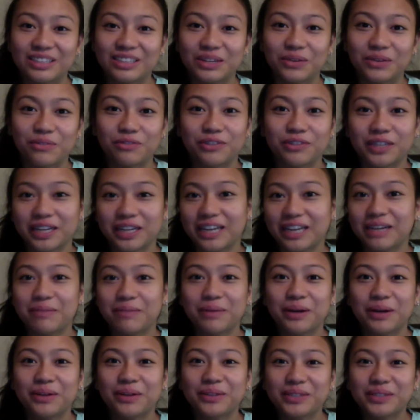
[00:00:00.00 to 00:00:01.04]
forget
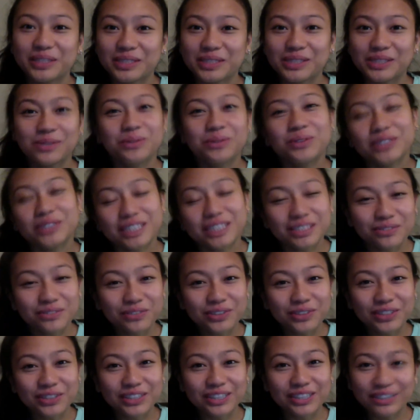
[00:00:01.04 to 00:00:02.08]
about school just
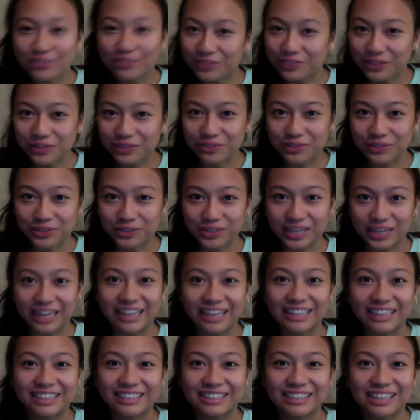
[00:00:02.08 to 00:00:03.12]
for a few
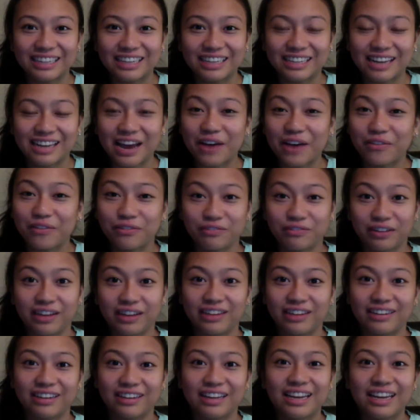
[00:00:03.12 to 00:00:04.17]
days and have
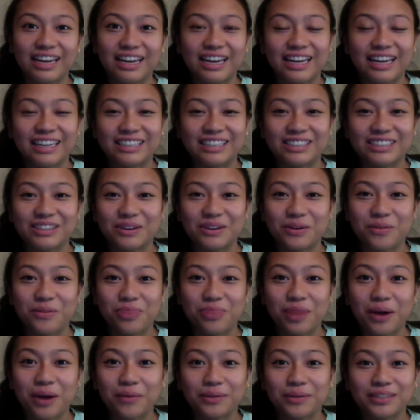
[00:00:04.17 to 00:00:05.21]
fun.
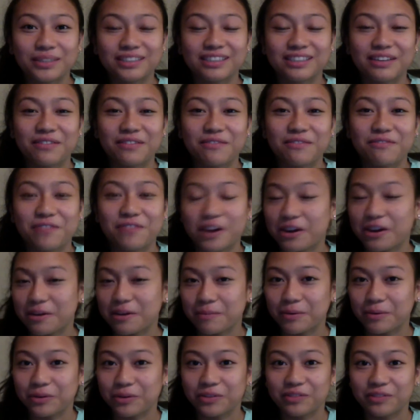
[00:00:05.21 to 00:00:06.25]
So that was
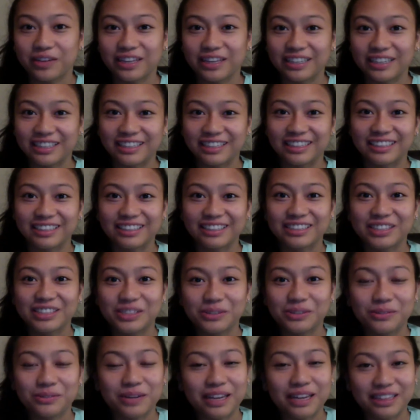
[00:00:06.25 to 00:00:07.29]
very motivating
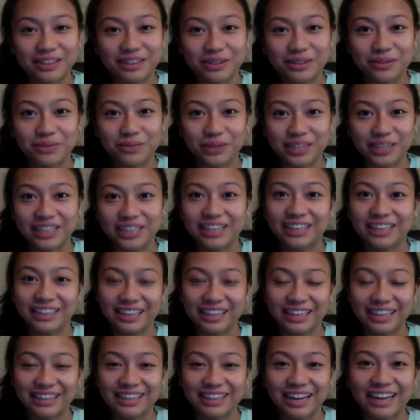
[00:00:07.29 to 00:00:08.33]
to end the week
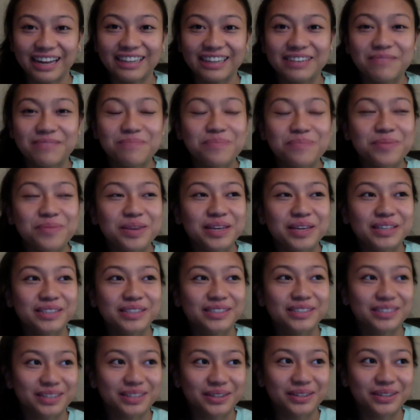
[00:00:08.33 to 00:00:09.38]
like that.
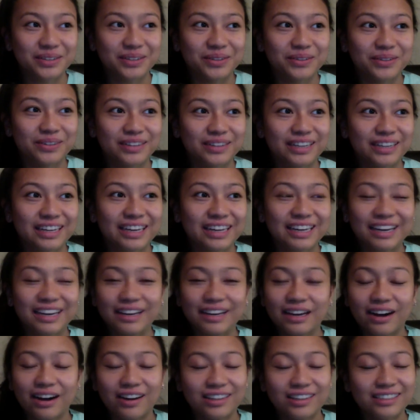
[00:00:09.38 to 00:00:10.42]
So
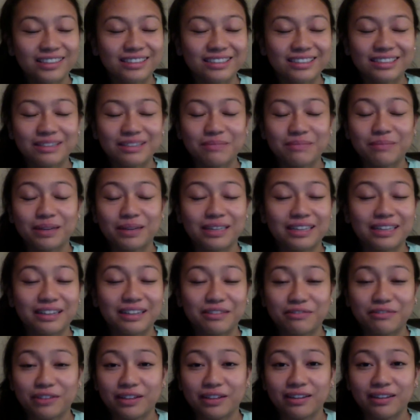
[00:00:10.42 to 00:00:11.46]
honestly, Monday
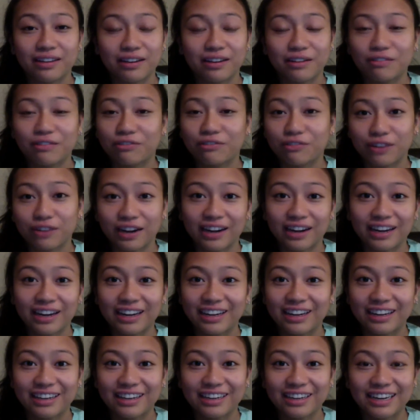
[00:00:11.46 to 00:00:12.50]
felt like a
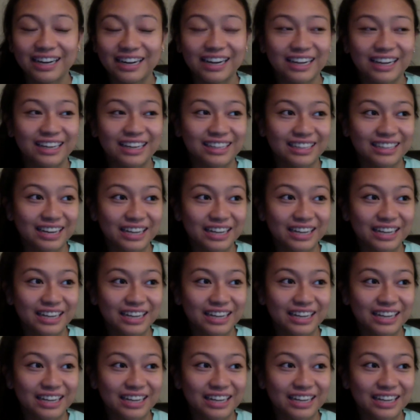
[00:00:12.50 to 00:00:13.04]
Friday, and